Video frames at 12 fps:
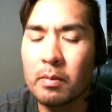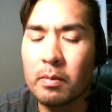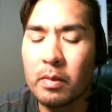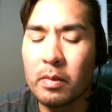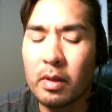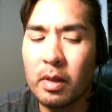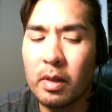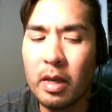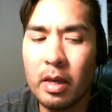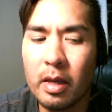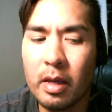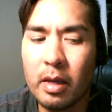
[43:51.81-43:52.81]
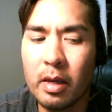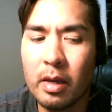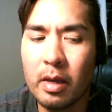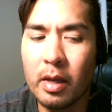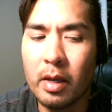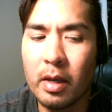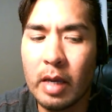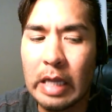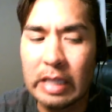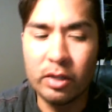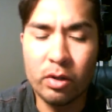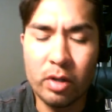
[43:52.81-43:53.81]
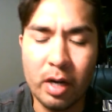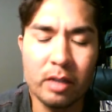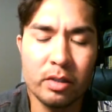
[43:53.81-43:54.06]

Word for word: the, it still cost